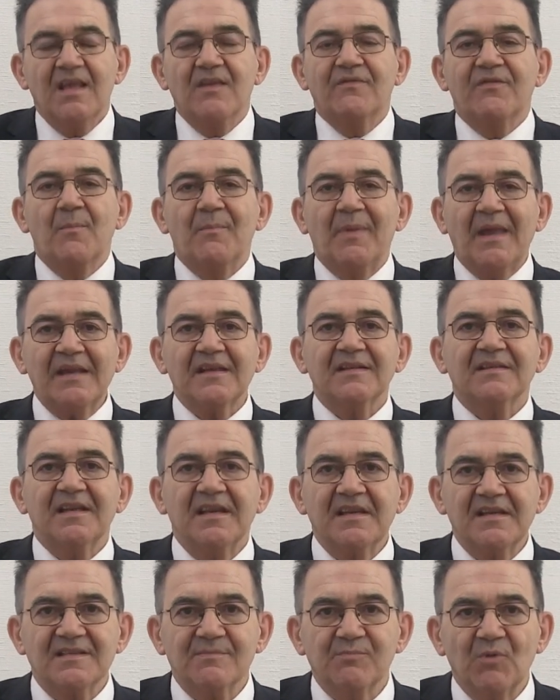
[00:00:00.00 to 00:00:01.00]
If a bank
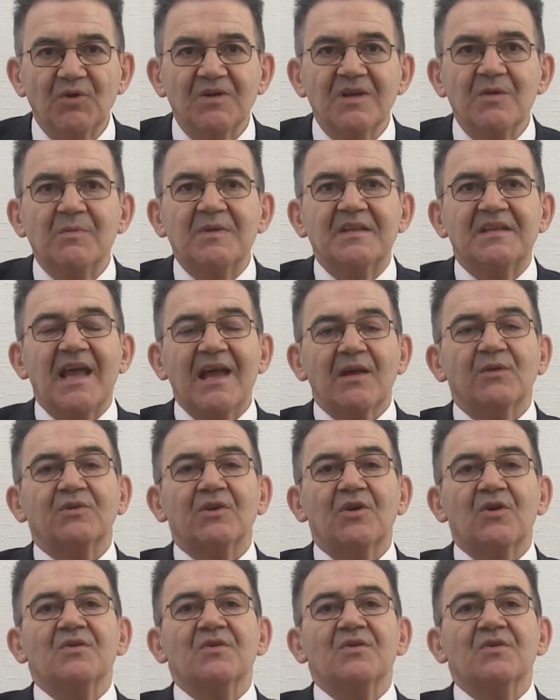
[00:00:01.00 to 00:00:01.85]
takes money without